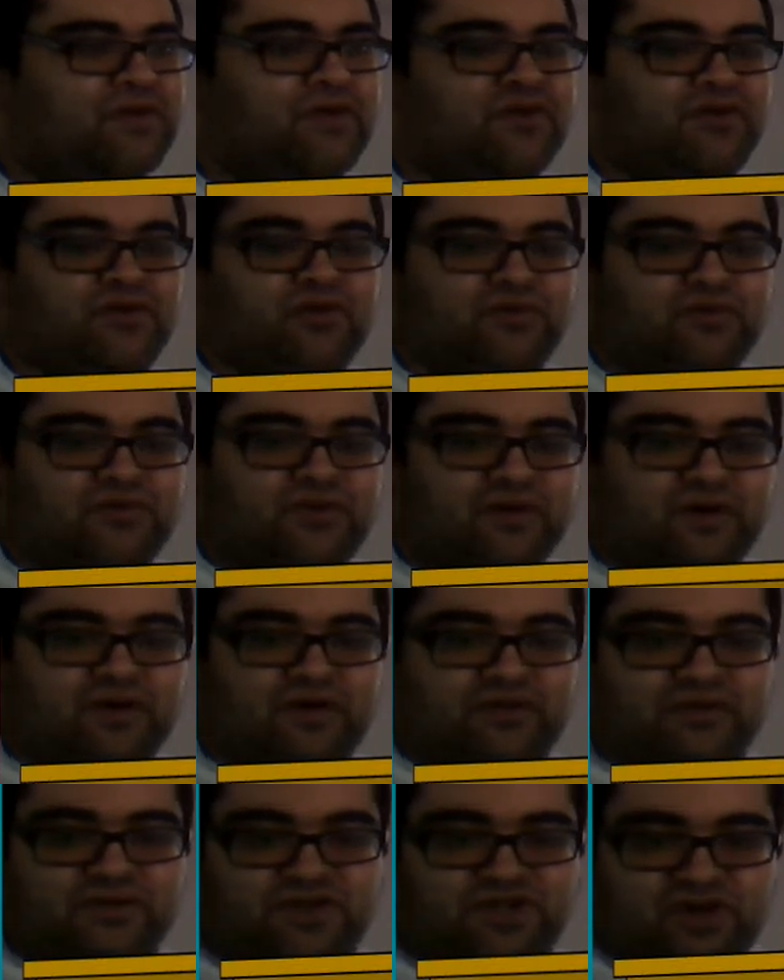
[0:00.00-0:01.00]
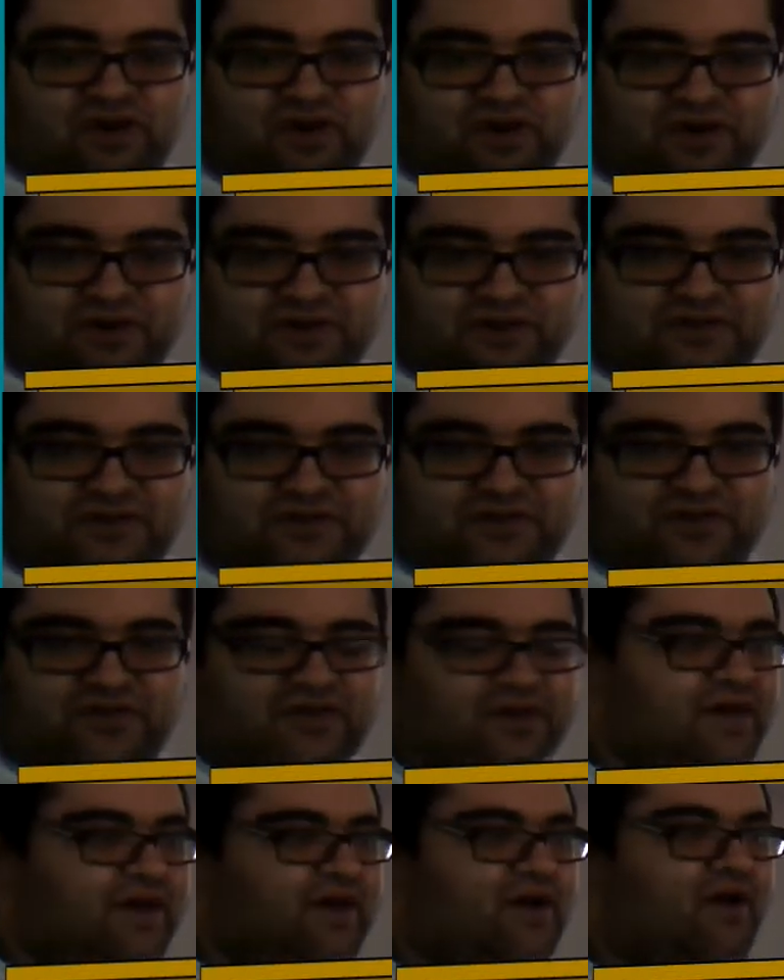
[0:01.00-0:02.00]
you know the choice
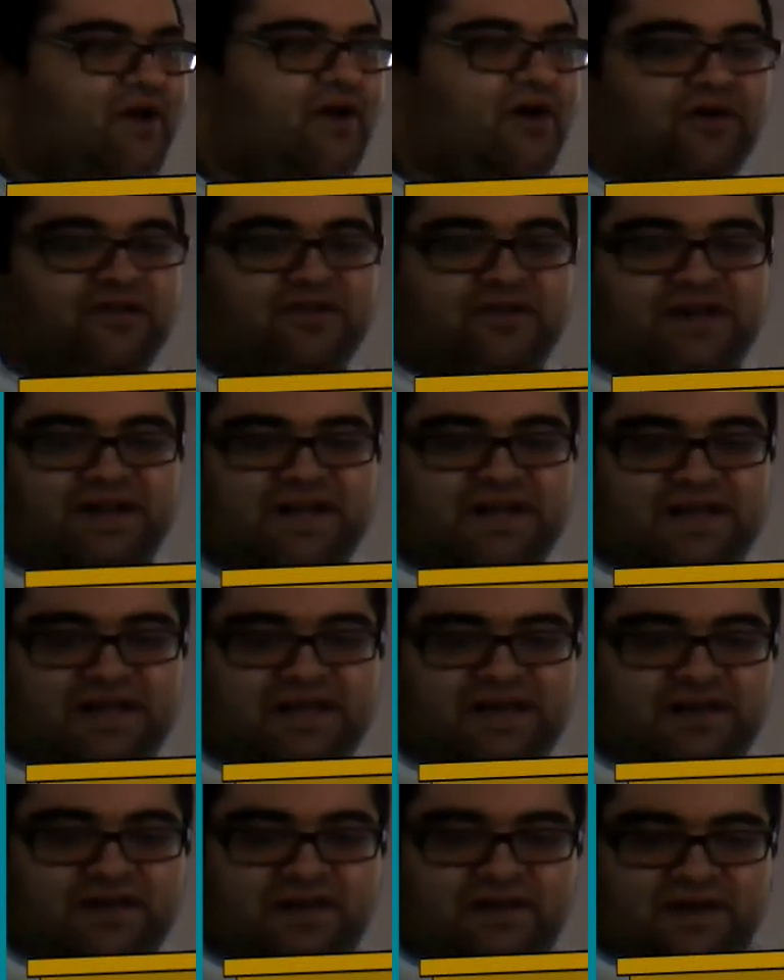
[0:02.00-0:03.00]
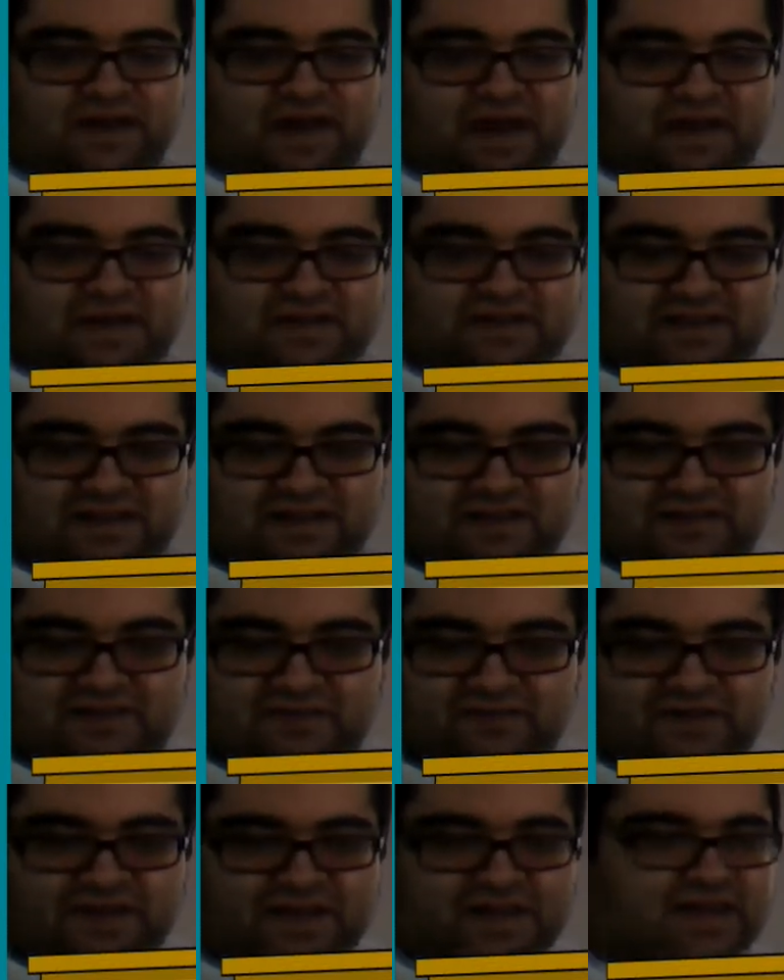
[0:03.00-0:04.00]
only and
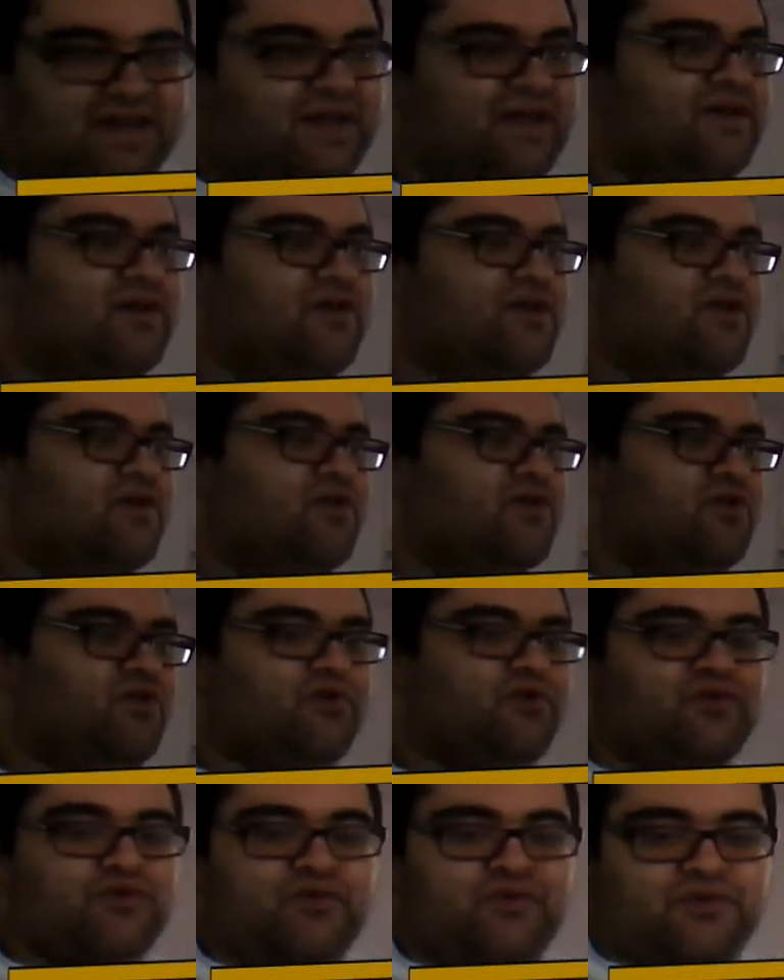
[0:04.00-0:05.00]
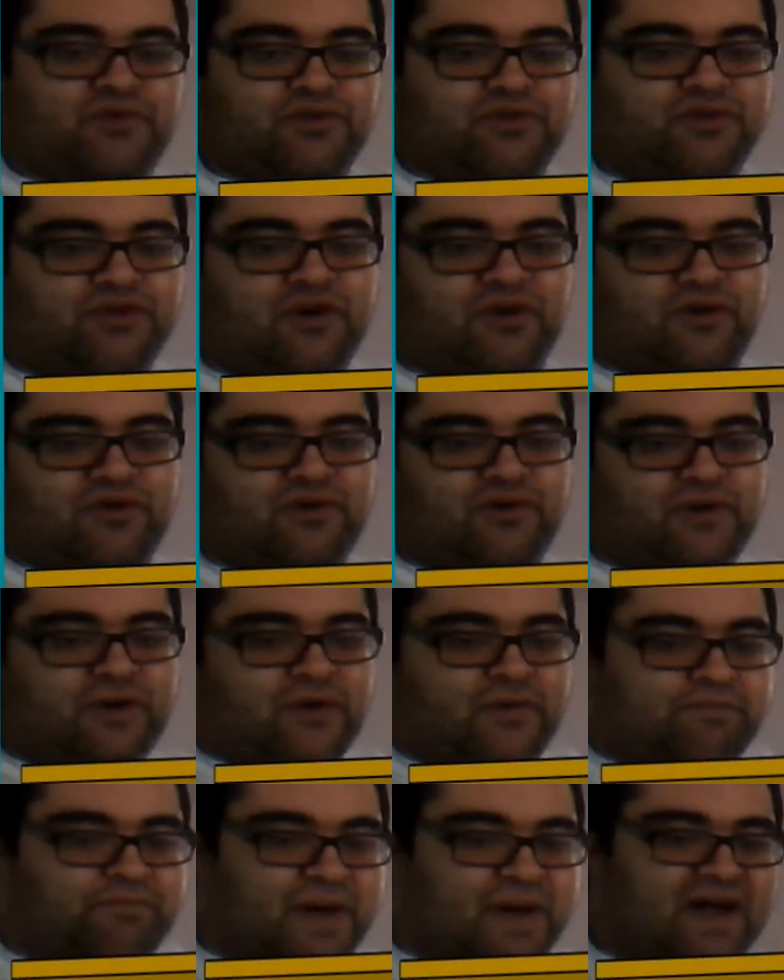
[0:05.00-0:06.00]
successfully, you know a
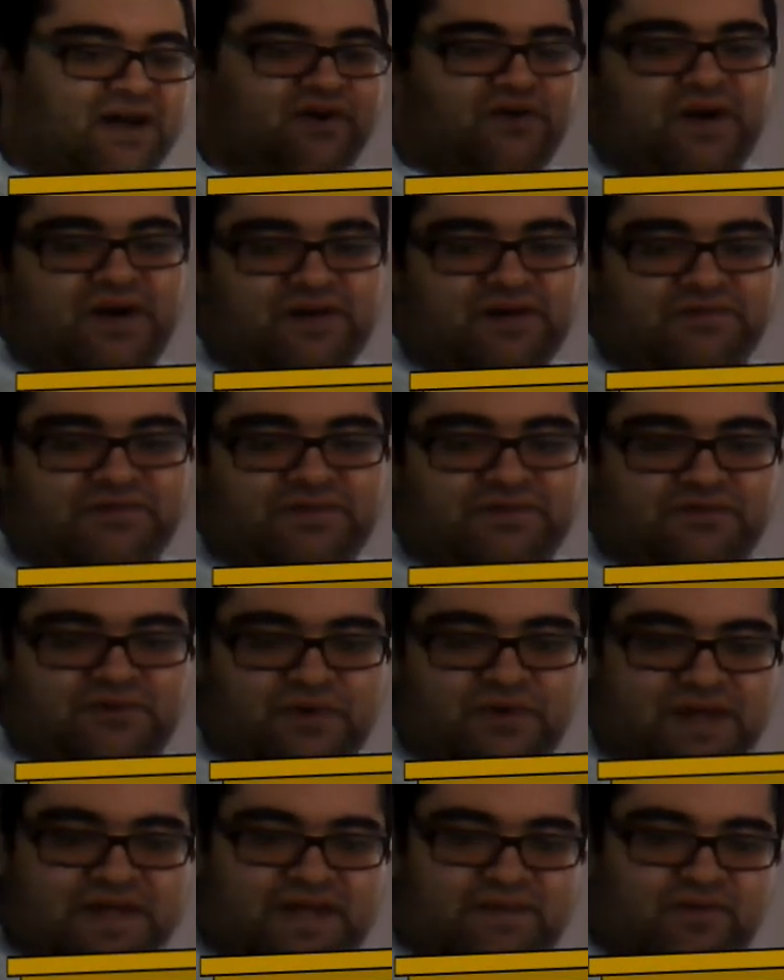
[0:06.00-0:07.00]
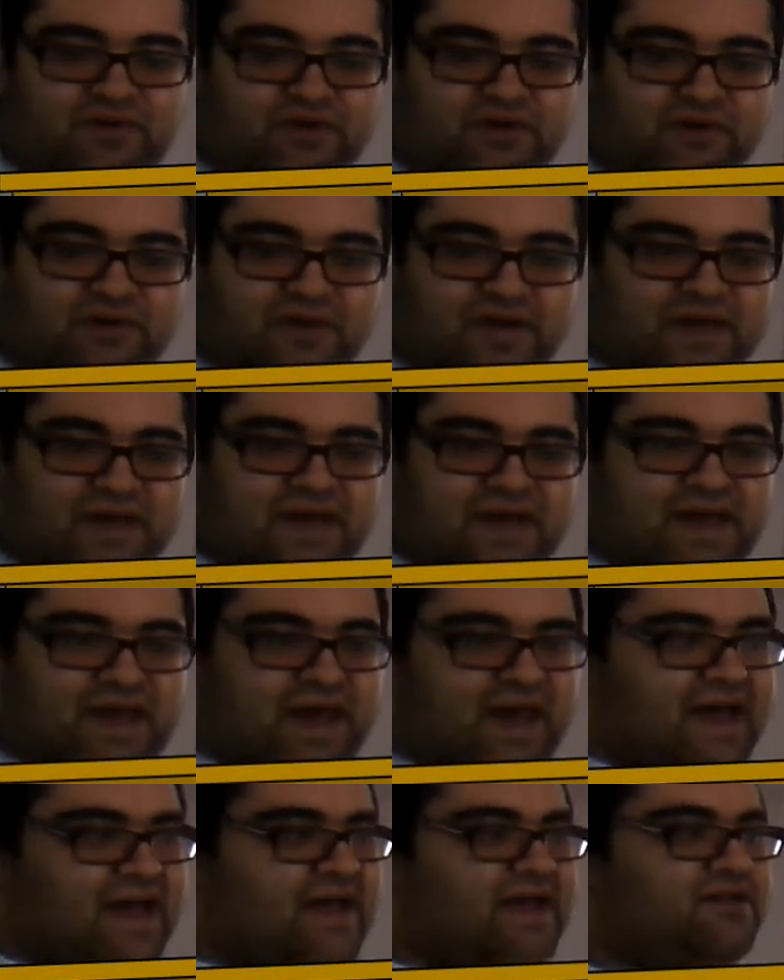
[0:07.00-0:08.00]
background to anymore,
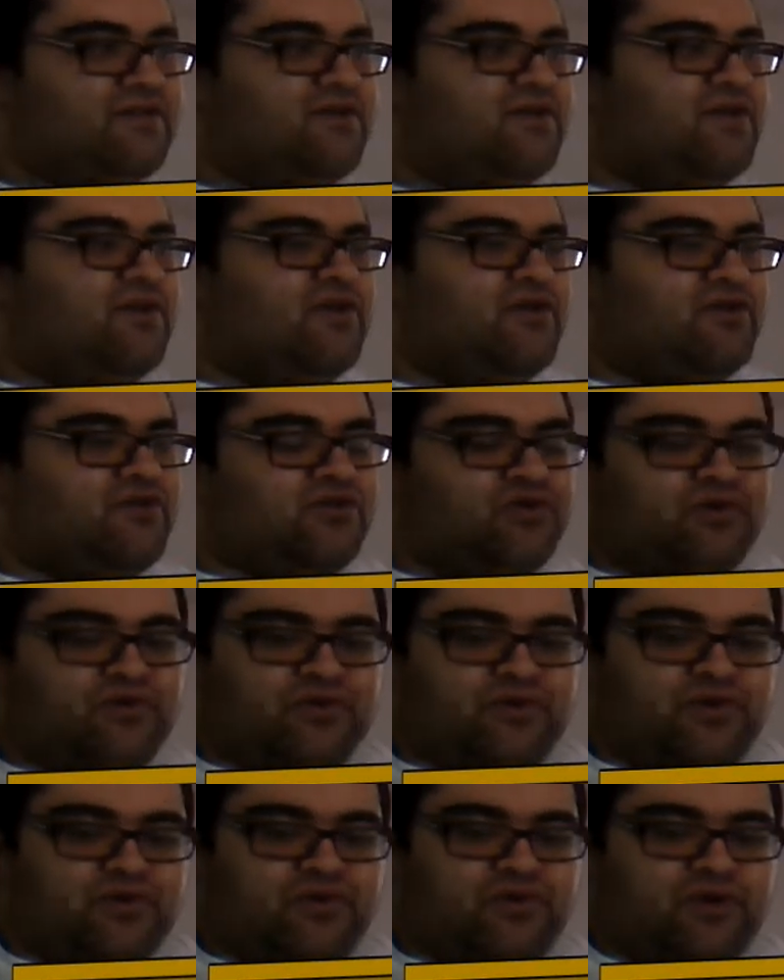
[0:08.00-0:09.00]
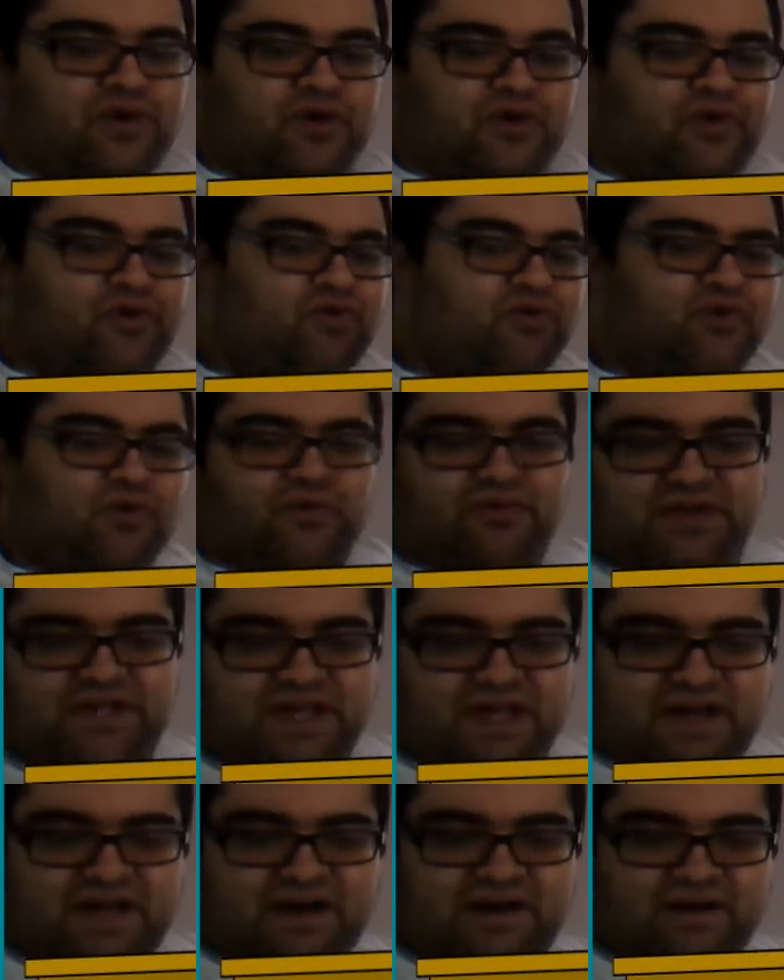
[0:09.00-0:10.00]
and you don't
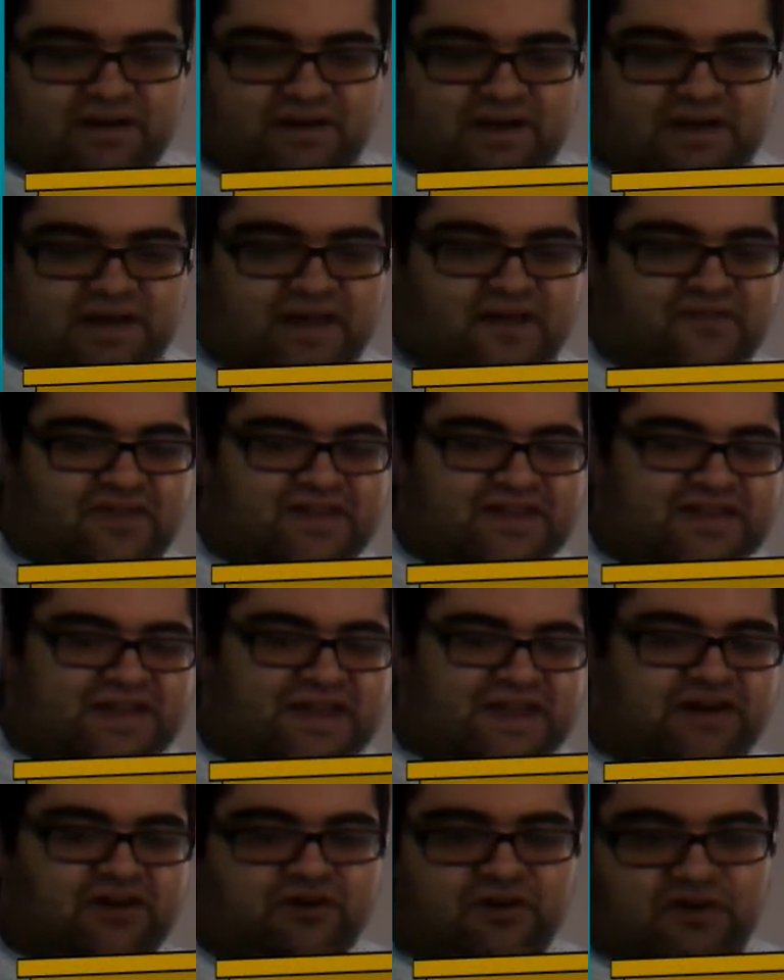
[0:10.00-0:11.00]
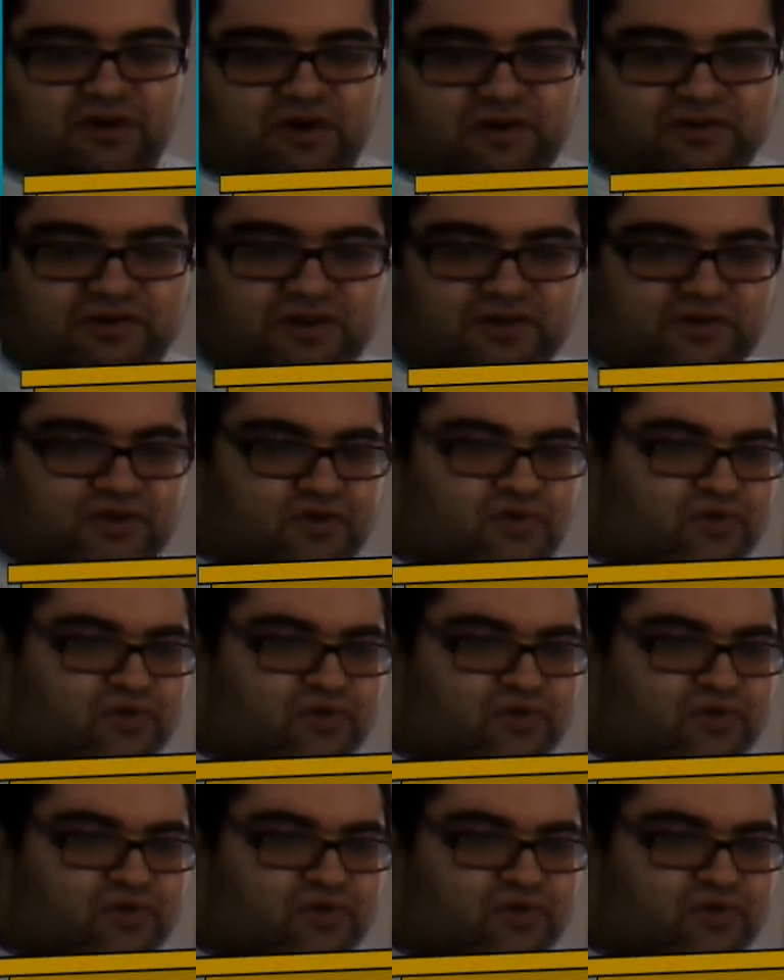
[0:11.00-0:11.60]
care if it's legal or not.